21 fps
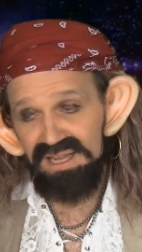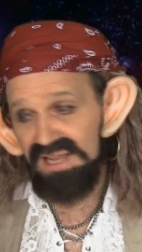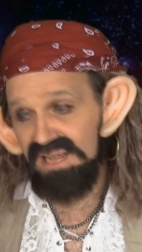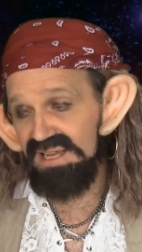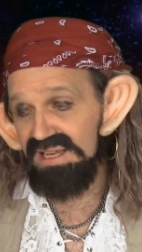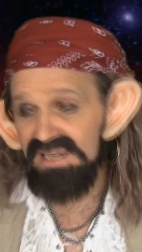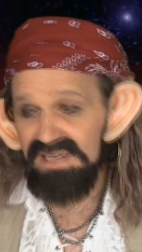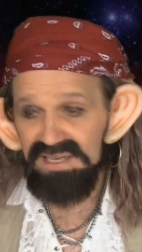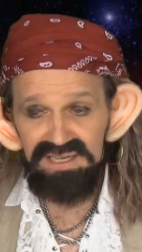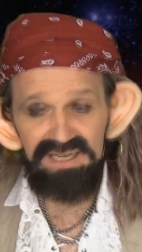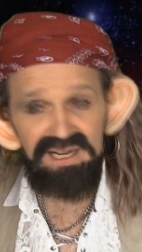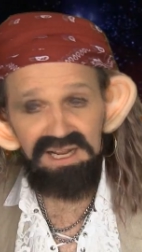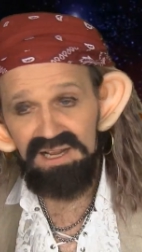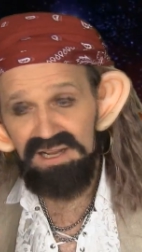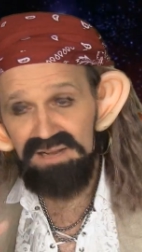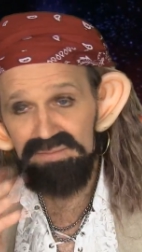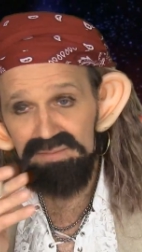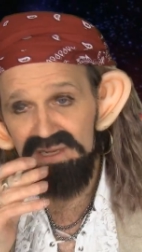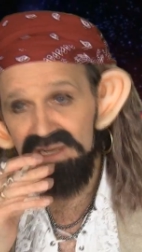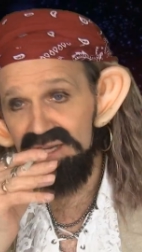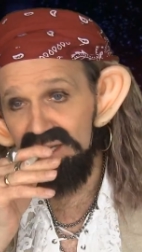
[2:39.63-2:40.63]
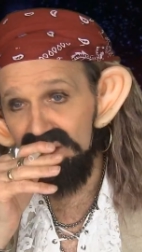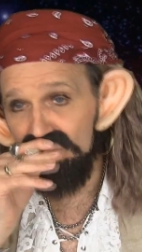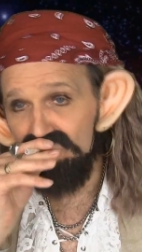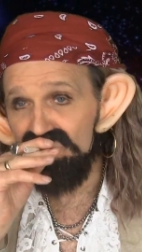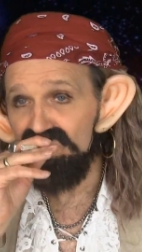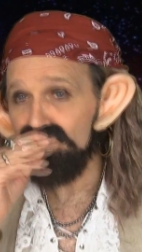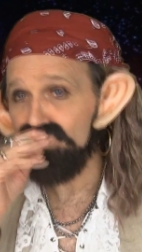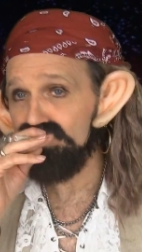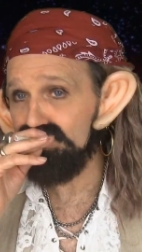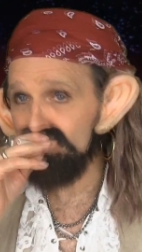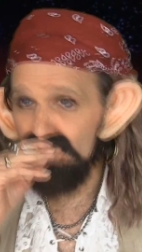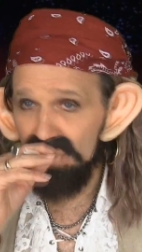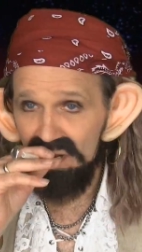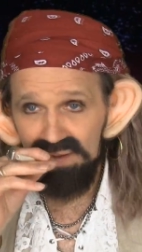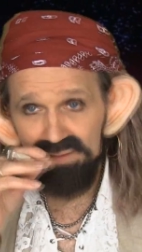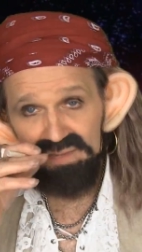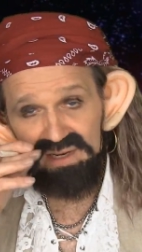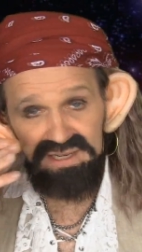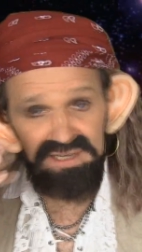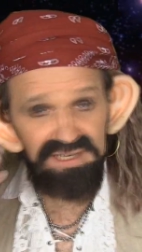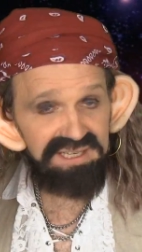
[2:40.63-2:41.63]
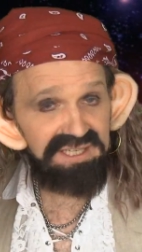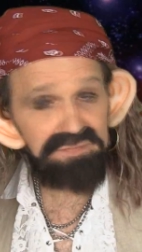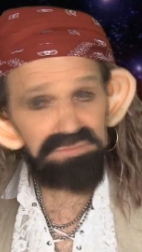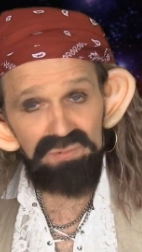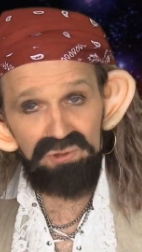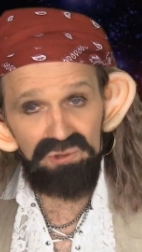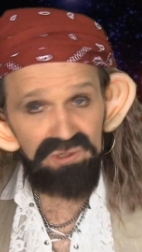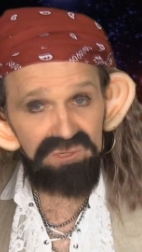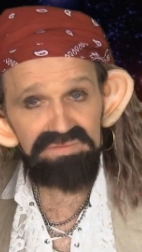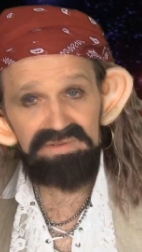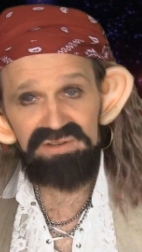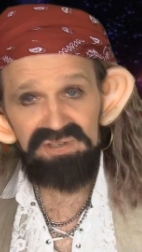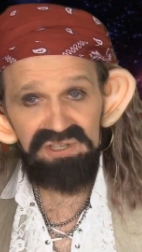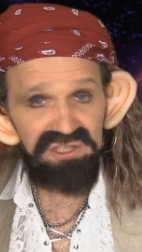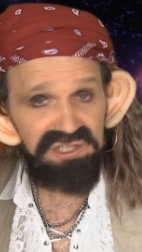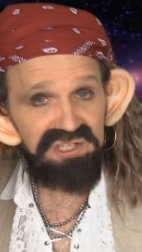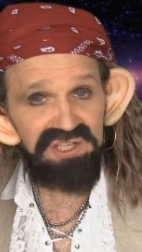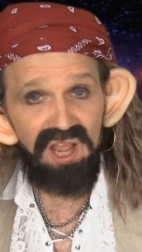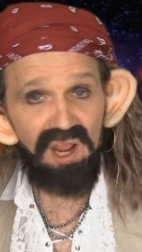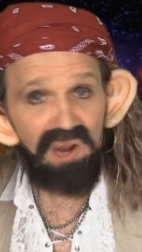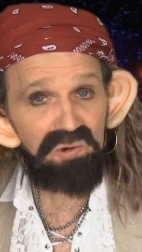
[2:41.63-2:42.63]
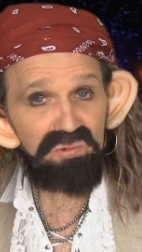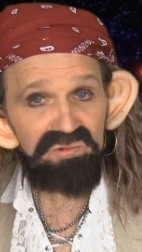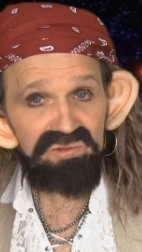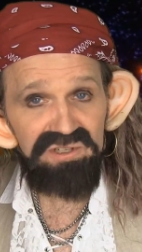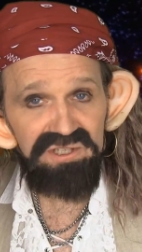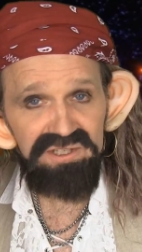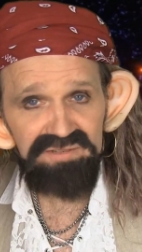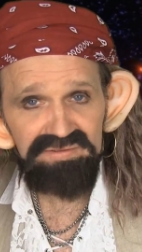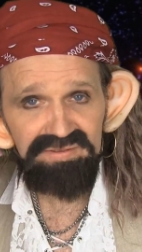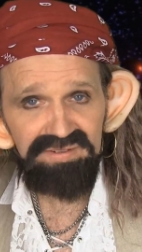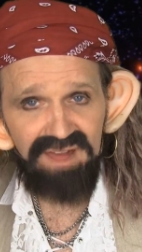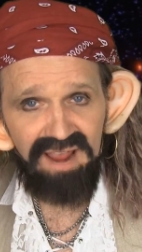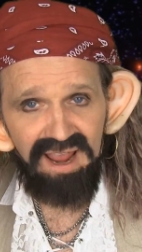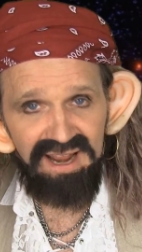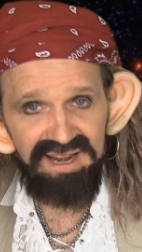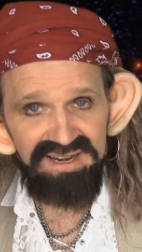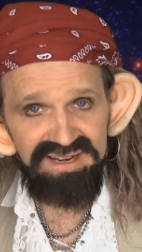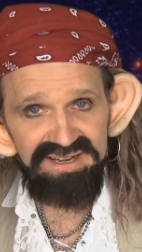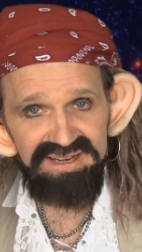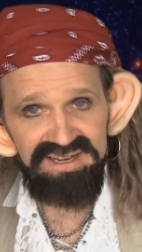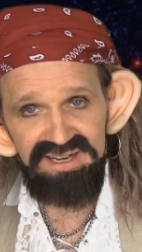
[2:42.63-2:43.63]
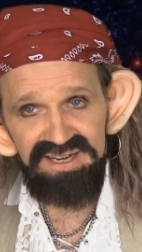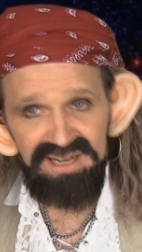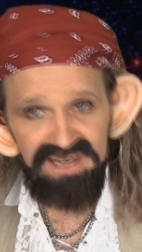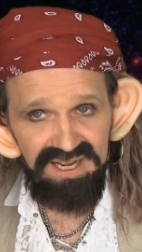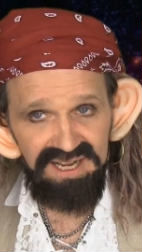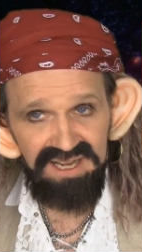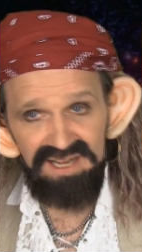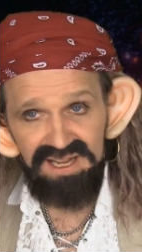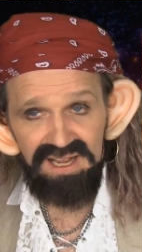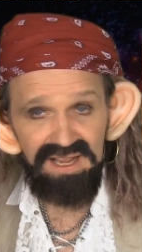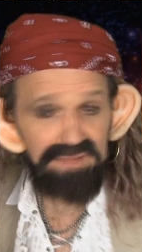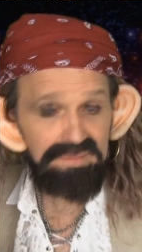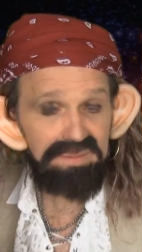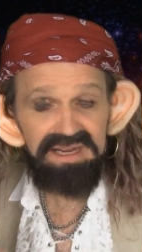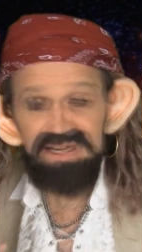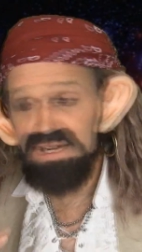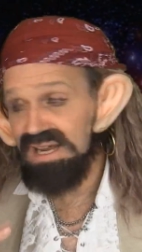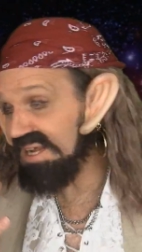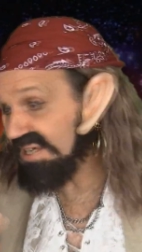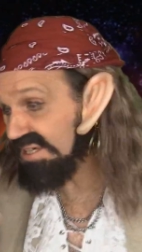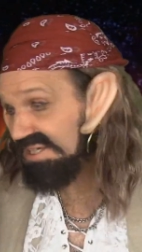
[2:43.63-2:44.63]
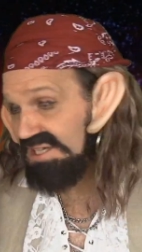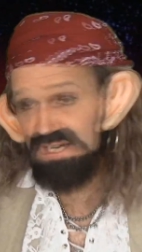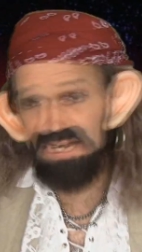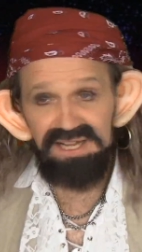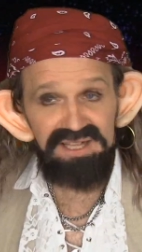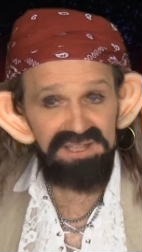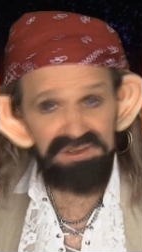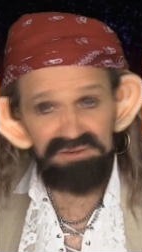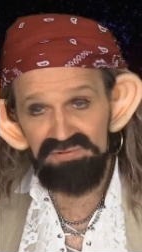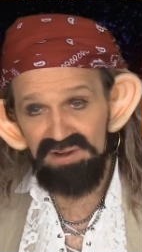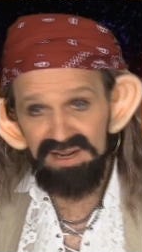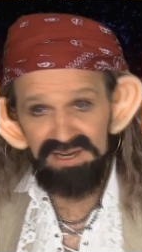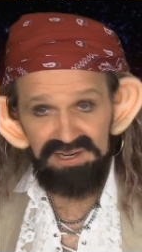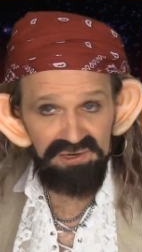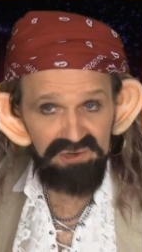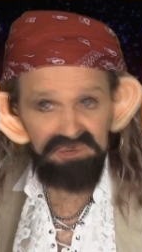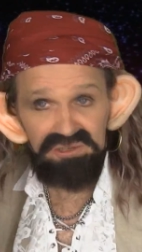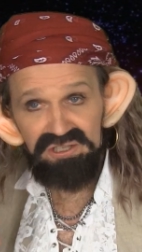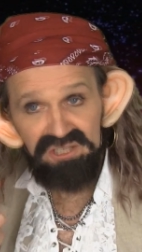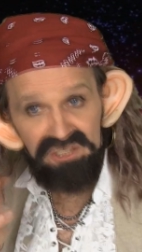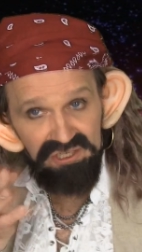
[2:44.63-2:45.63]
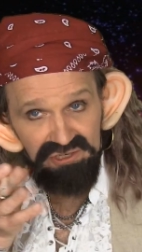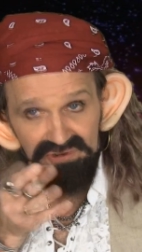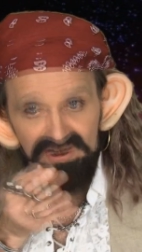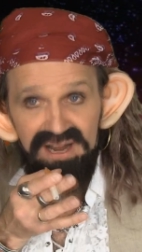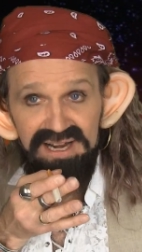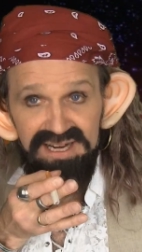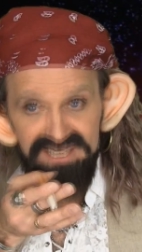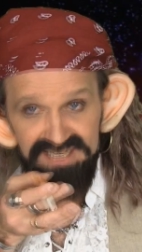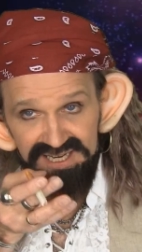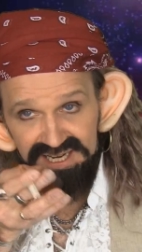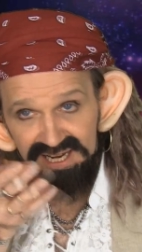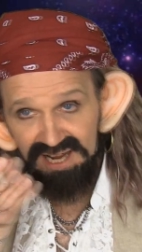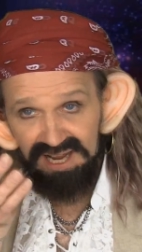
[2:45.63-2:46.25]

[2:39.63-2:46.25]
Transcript: you know, I mean, I mean he's more of a Stones fan, you know. I mean, let's set the record straight.